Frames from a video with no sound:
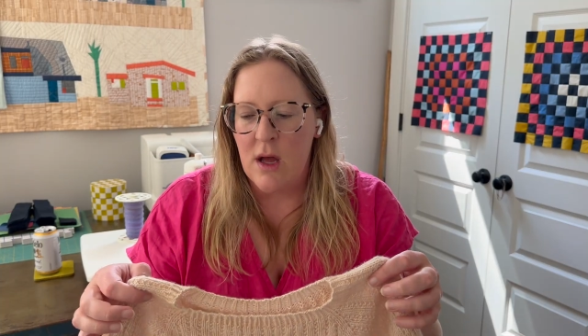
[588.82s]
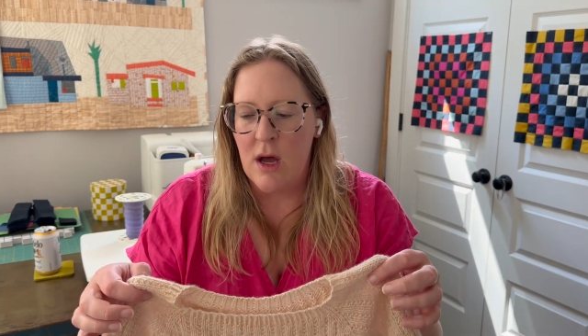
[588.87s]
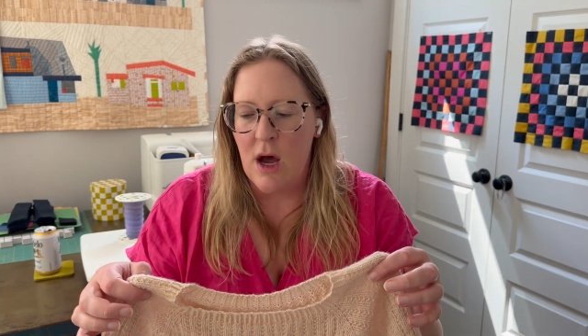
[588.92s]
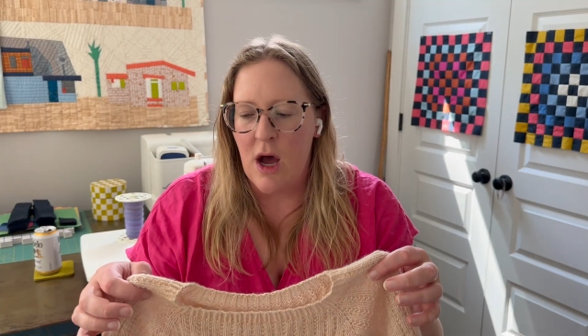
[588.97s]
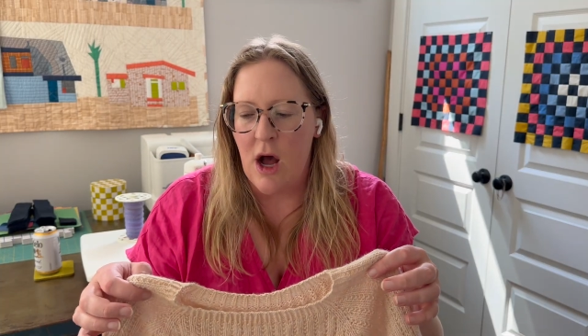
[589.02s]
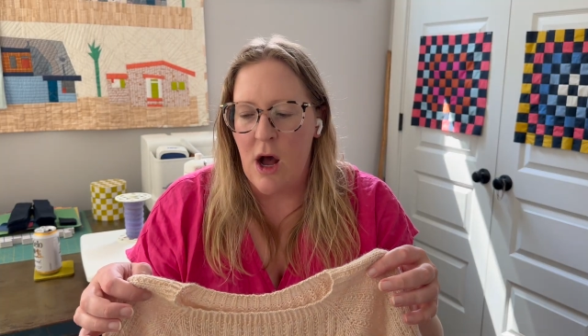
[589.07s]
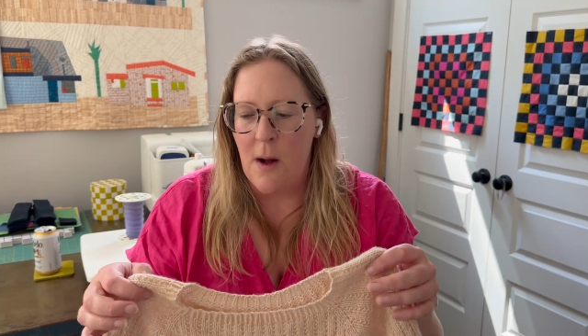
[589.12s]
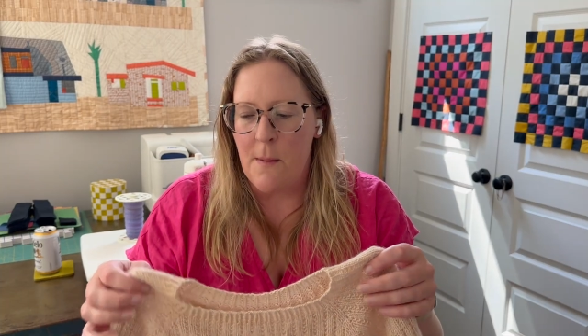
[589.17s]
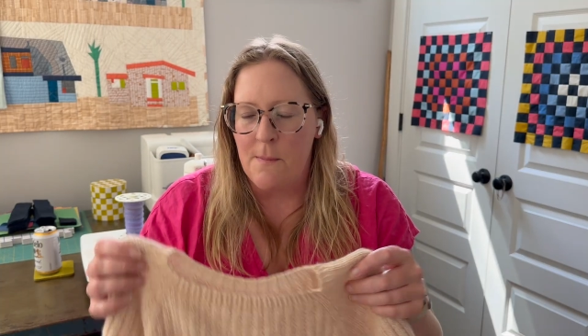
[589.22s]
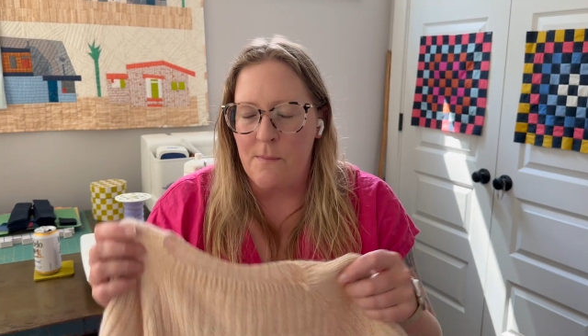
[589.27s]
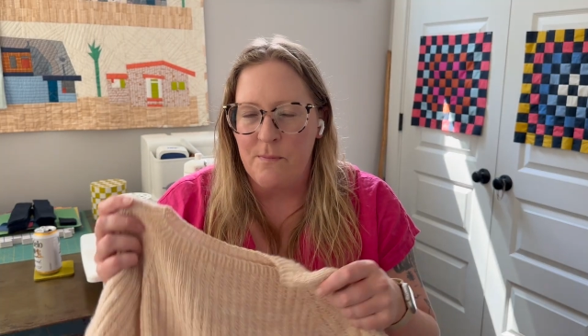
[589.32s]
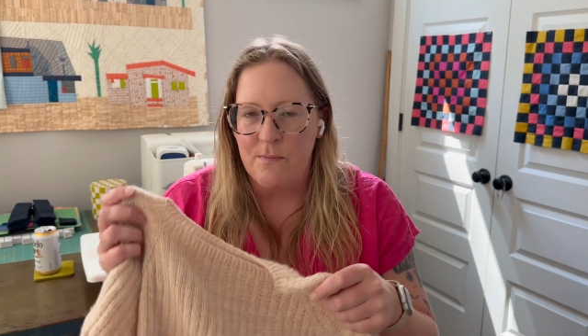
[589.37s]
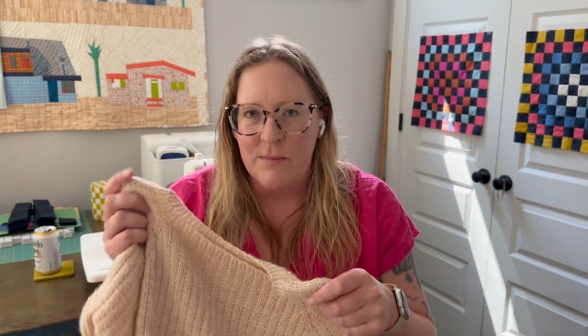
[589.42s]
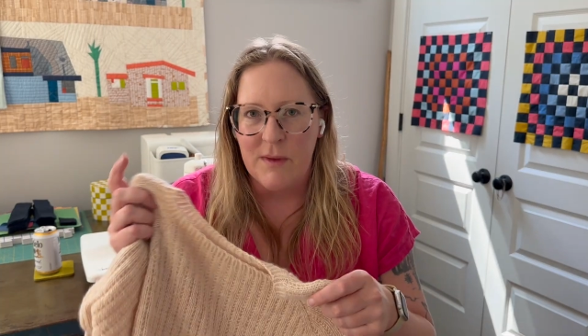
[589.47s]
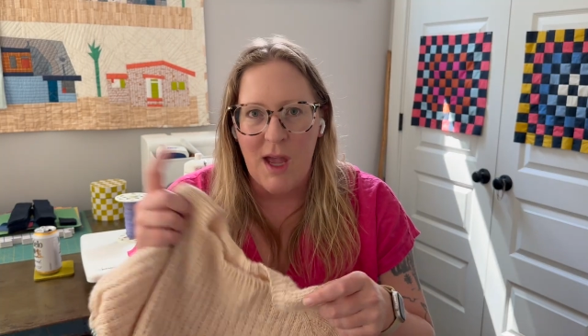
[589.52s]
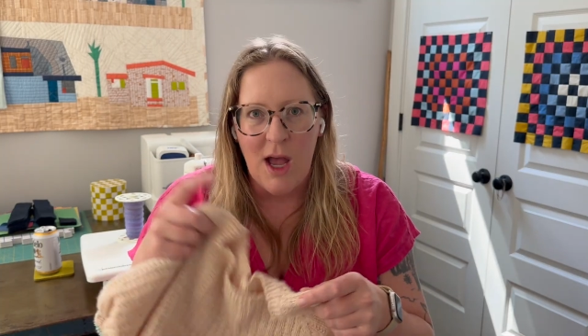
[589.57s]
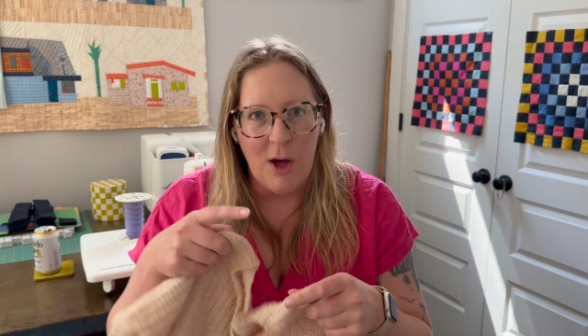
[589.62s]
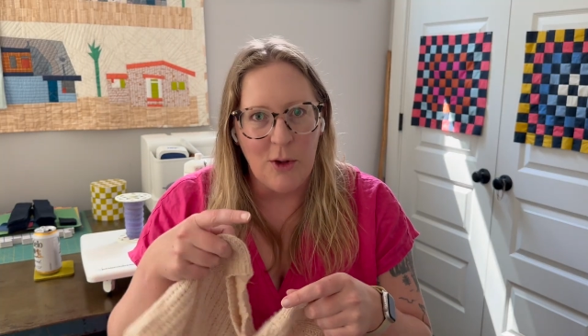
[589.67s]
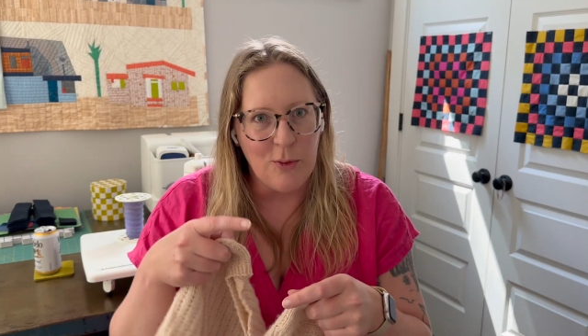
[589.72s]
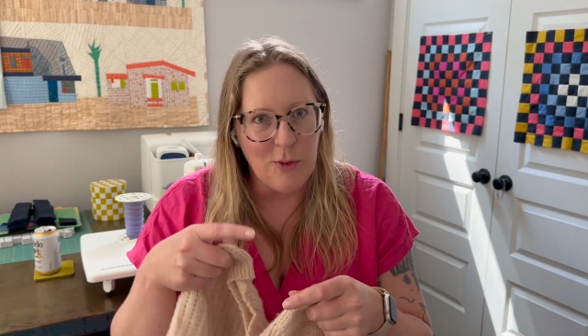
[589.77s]

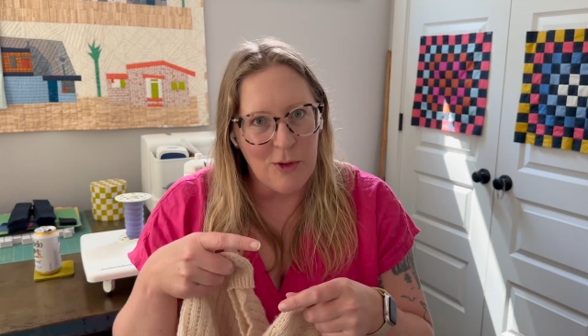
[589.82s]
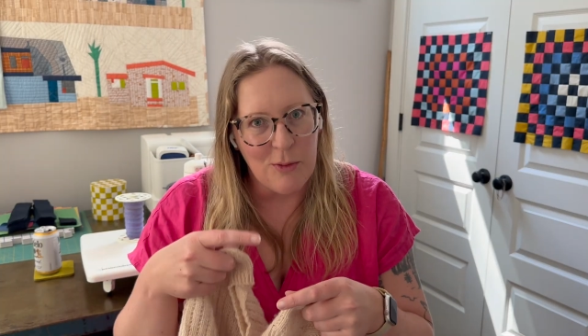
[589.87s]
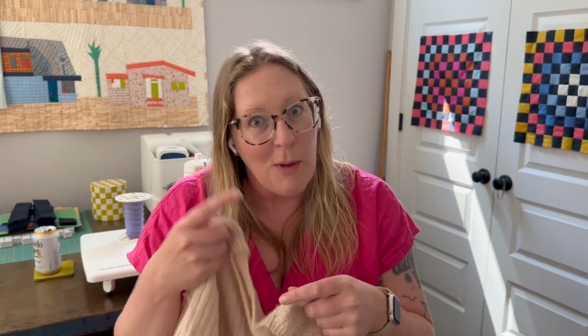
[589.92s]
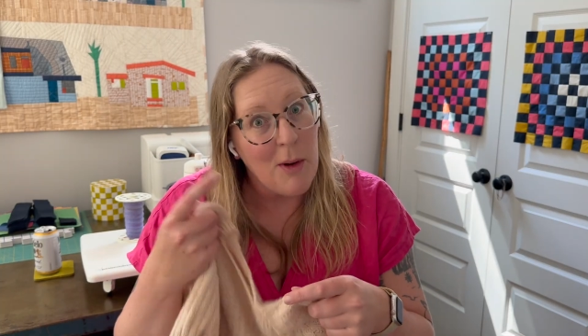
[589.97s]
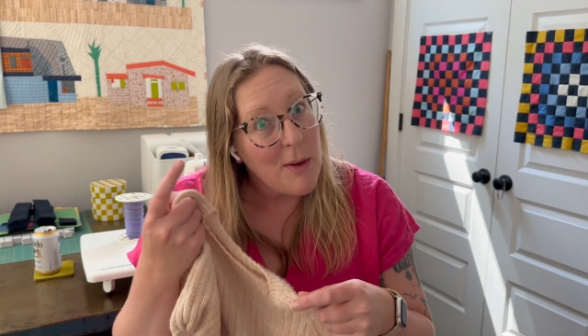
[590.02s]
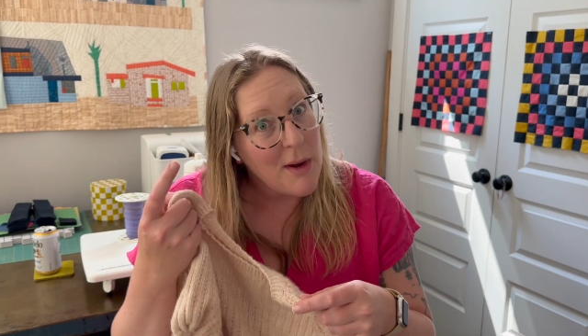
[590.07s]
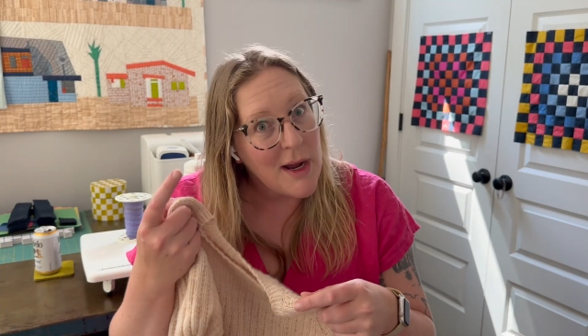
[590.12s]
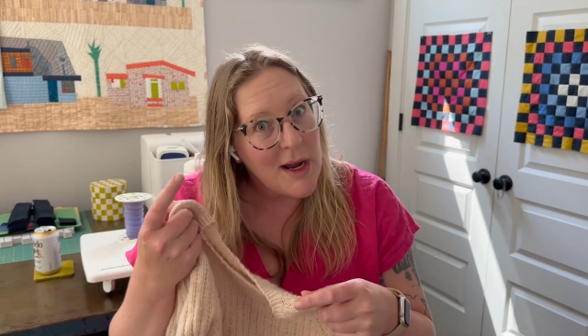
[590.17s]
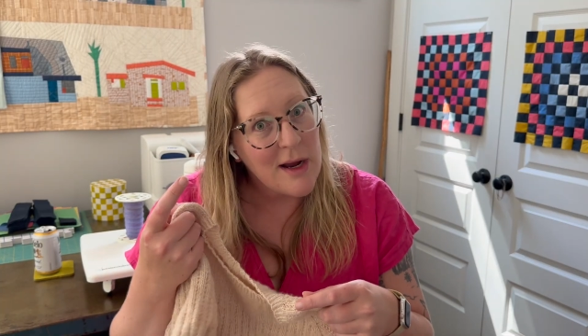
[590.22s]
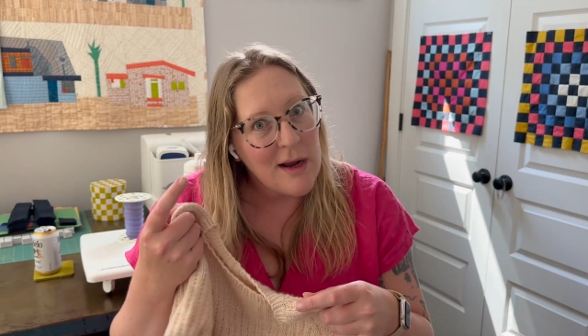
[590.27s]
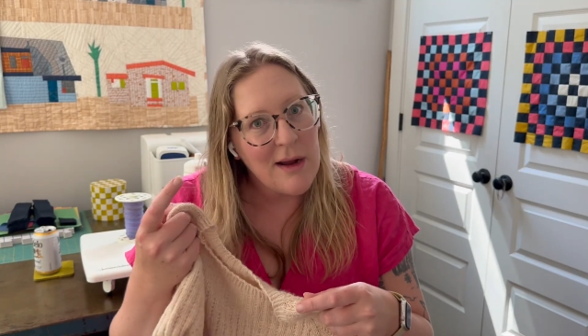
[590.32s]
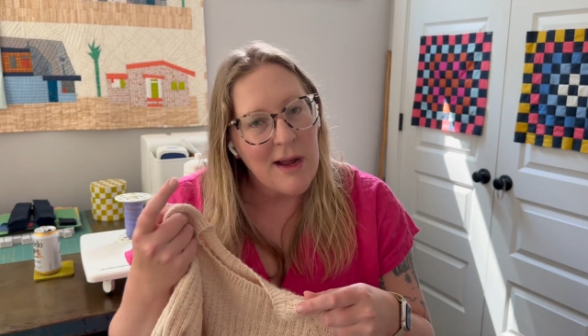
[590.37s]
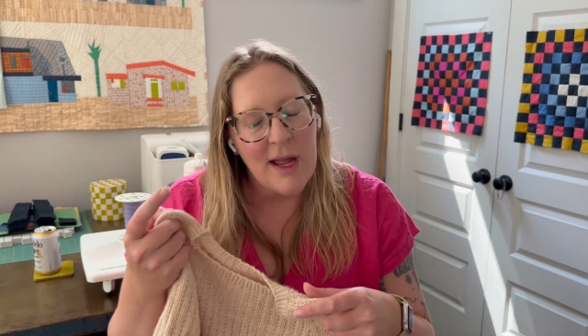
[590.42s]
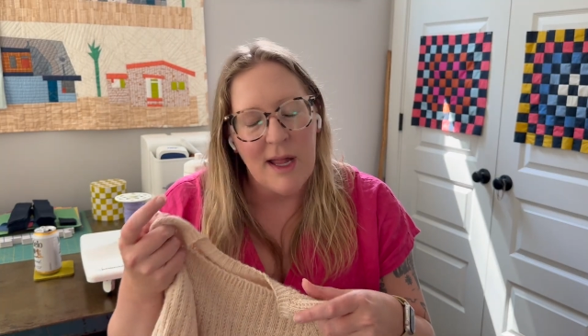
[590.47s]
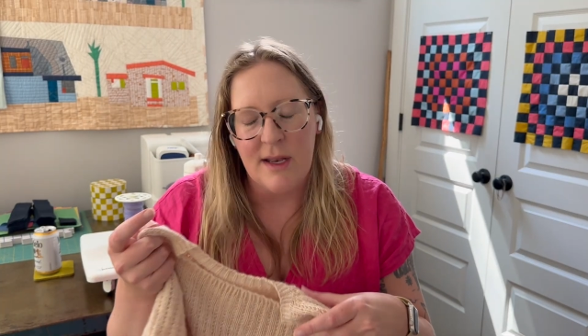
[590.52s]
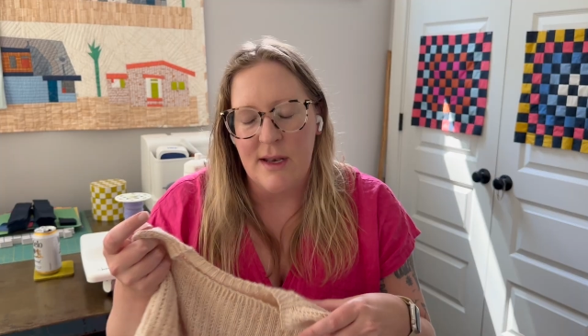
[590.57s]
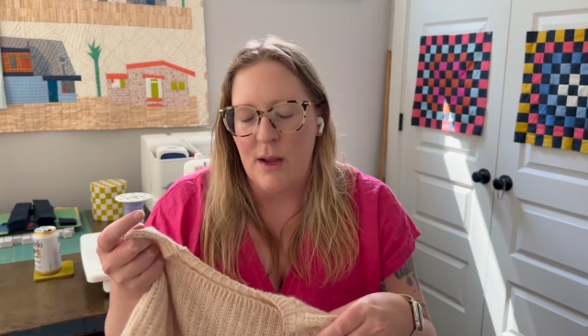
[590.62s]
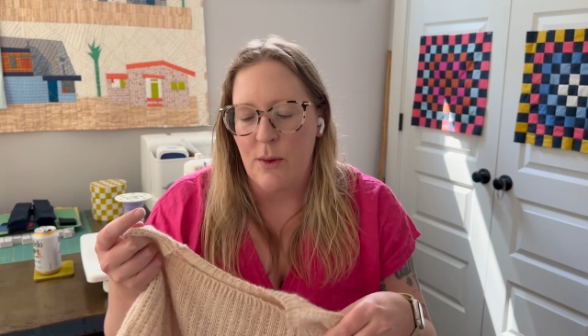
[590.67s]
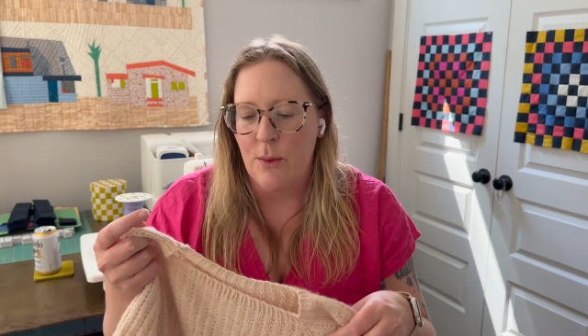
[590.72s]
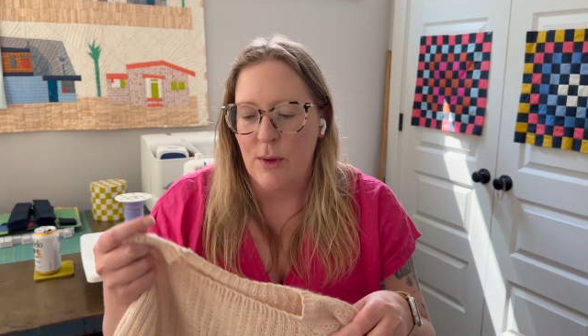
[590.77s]
held with mohair,
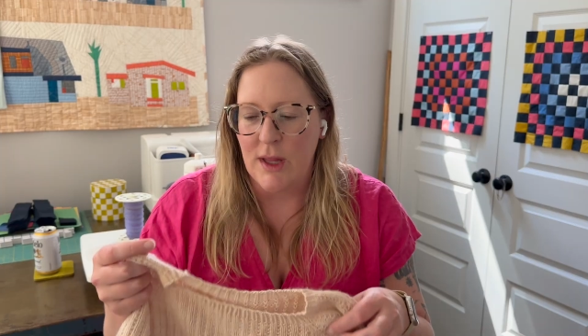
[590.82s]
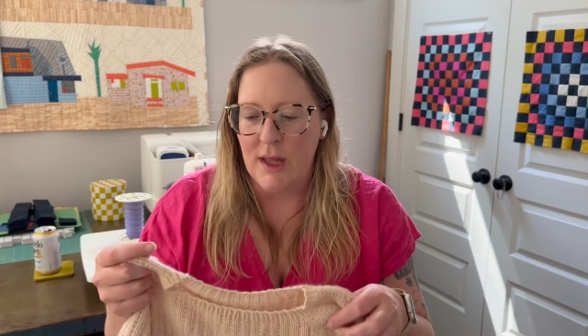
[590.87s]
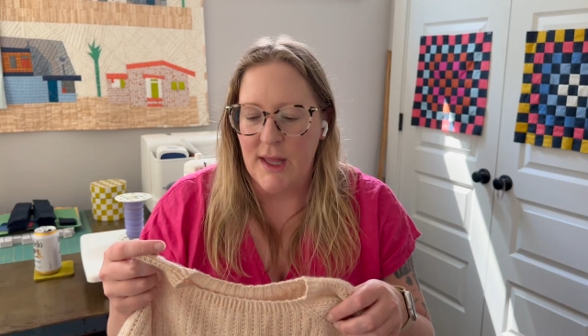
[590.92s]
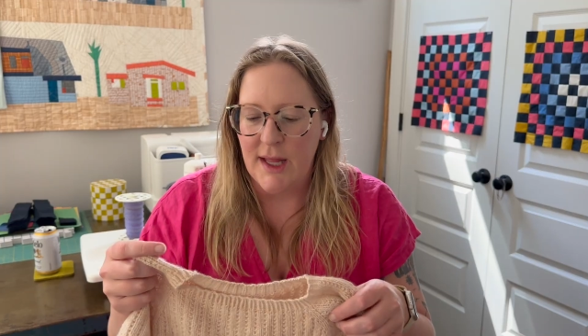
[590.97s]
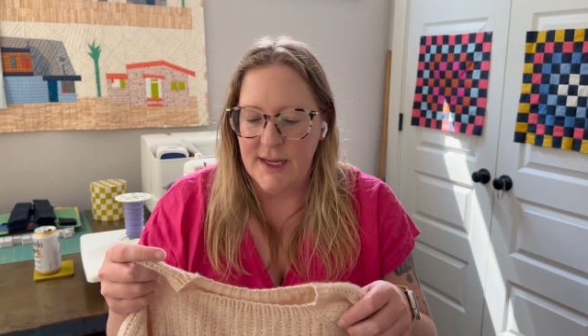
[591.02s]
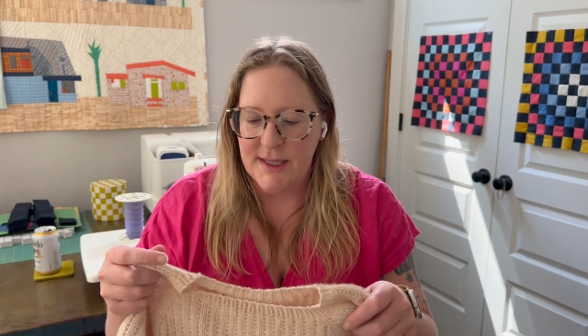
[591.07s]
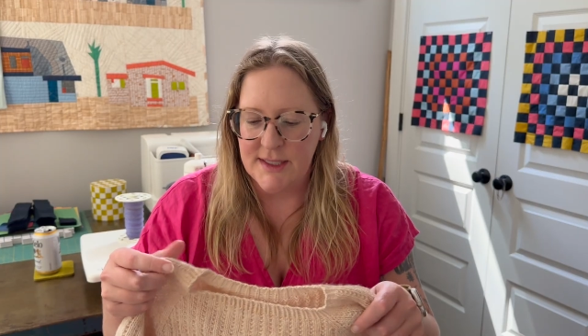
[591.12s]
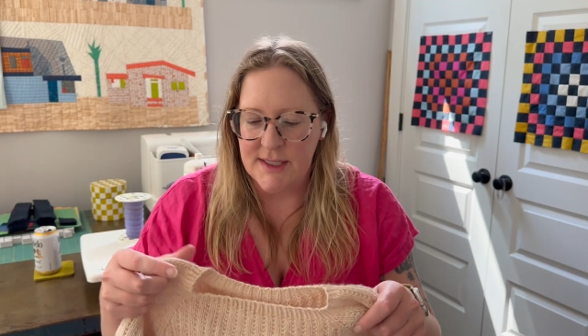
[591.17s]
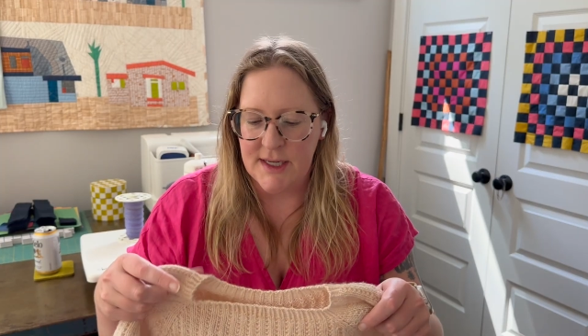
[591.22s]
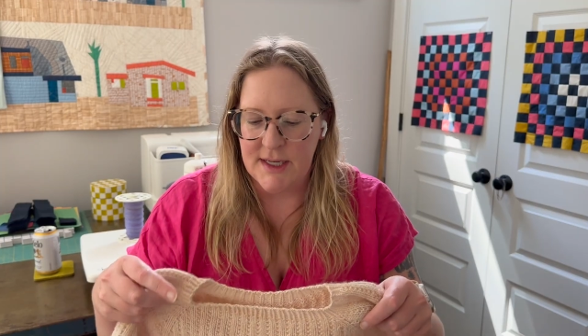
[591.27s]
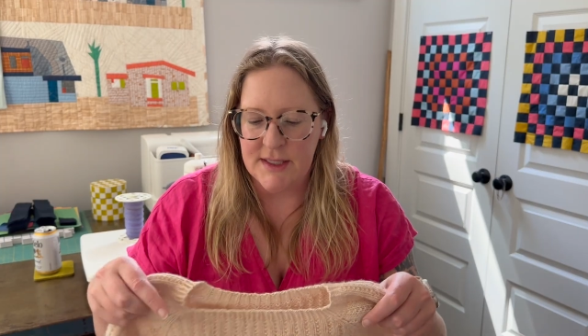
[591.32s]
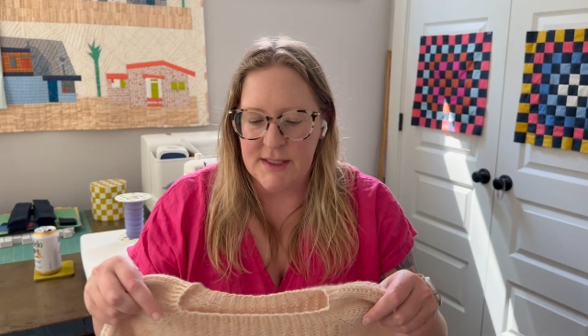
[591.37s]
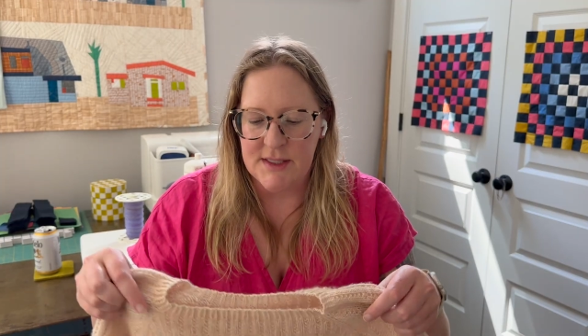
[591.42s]
and I really liked it.